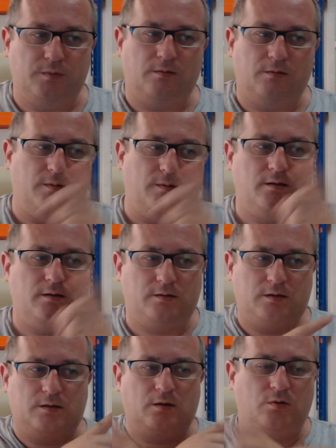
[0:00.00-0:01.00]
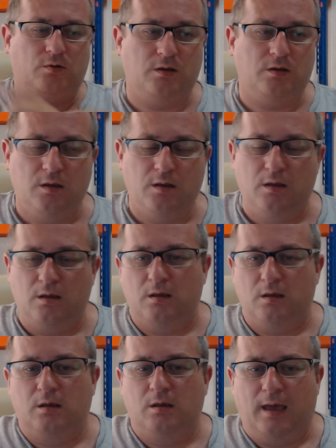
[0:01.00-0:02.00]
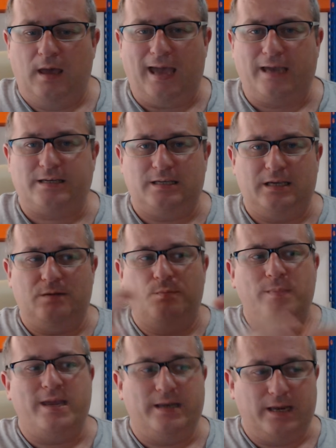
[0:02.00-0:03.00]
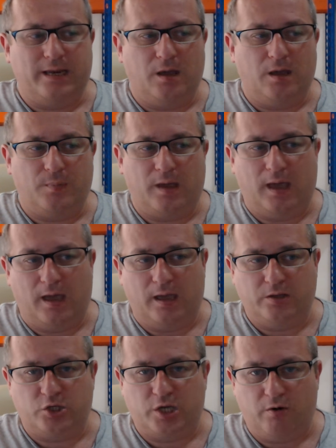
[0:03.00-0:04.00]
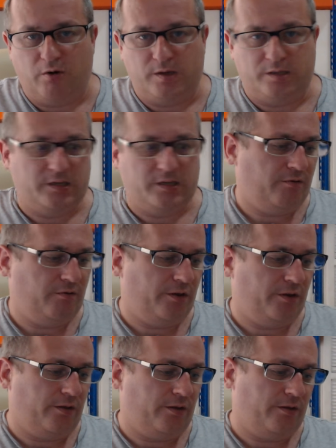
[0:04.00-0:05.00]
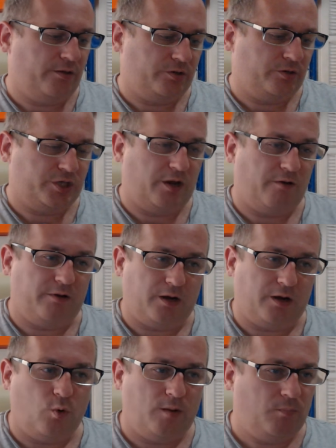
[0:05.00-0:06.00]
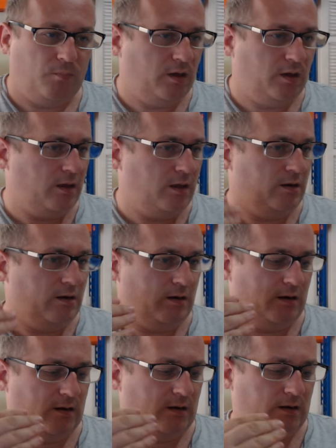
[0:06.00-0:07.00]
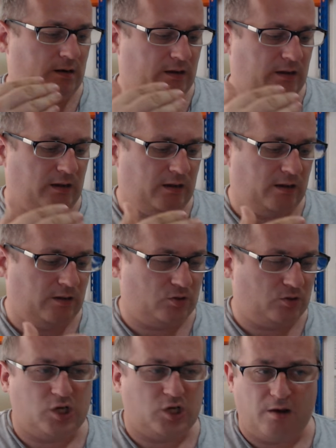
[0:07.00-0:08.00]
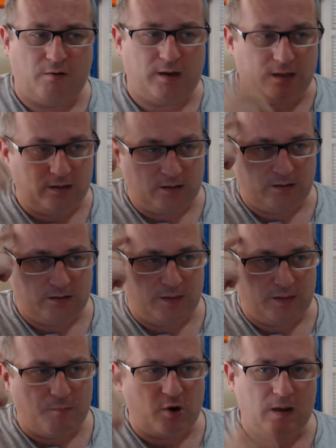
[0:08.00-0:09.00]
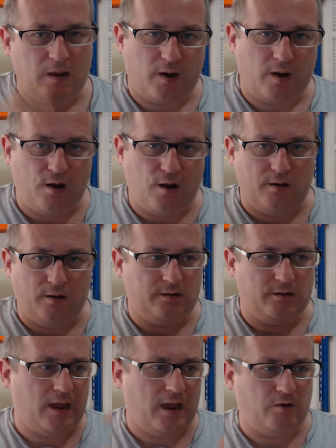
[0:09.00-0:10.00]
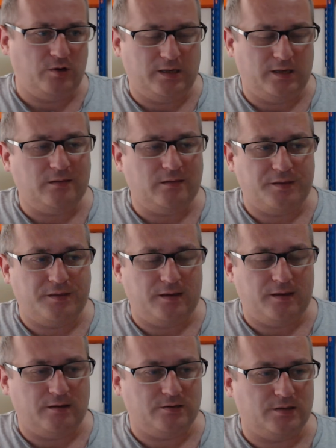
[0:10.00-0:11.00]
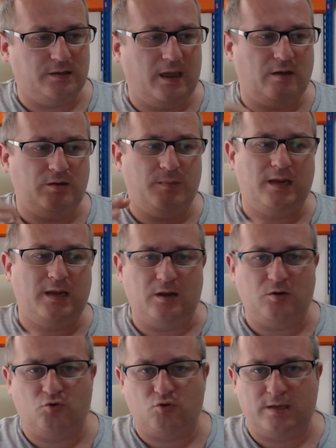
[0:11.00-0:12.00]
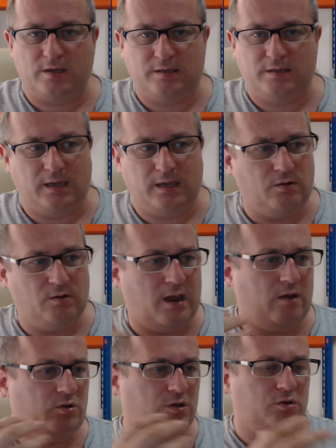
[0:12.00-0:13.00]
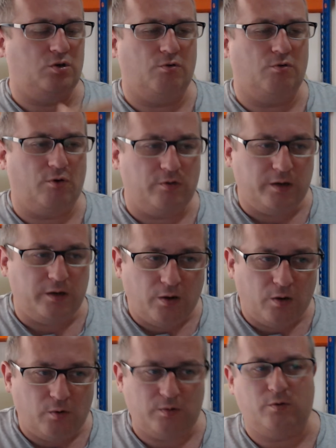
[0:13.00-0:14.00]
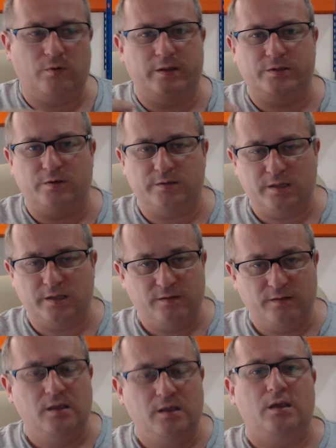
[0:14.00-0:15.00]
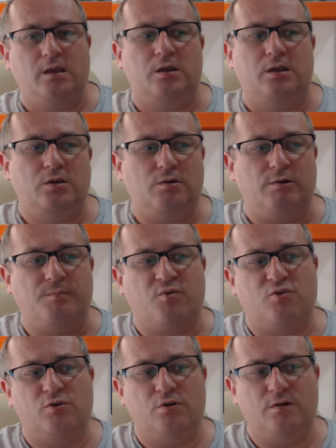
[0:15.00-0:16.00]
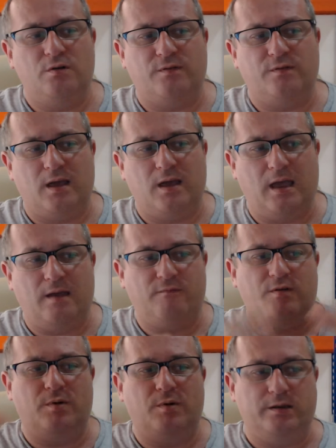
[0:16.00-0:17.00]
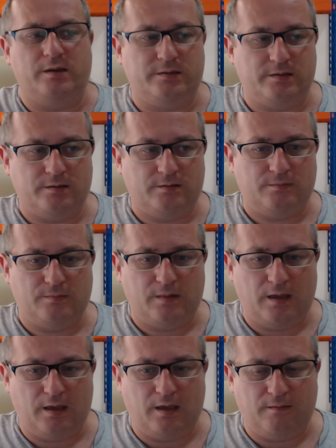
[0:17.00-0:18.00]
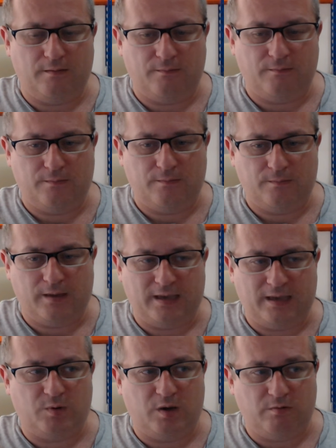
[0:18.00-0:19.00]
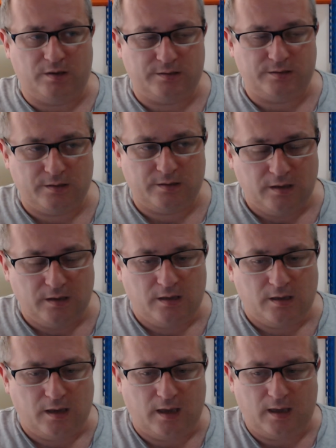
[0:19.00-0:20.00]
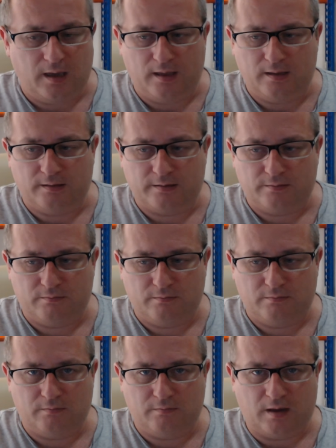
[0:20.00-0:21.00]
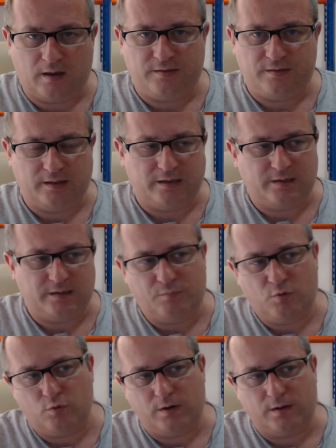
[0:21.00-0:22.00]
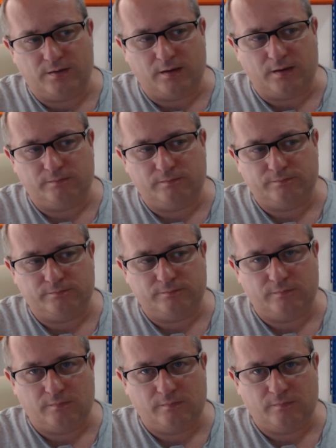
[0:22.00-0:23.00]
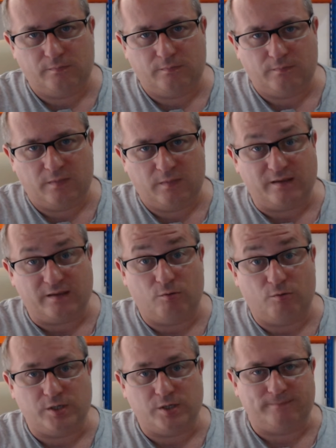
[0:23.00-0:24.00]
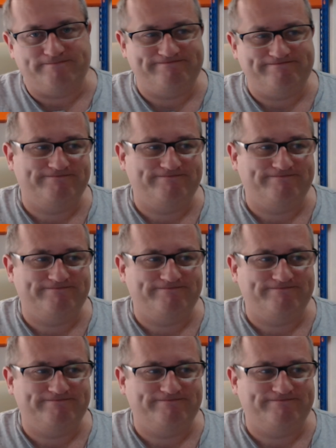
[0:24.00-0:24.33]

blah, blah, blah. You know, you actually meeting up and sharing material, sharing equipment, sharing the brain power and how you did things and how you made it interesting and how you do your audio and all this sort of stuff, you improve everybody's um, experience. And I think that's an important thing. Thanks for watching.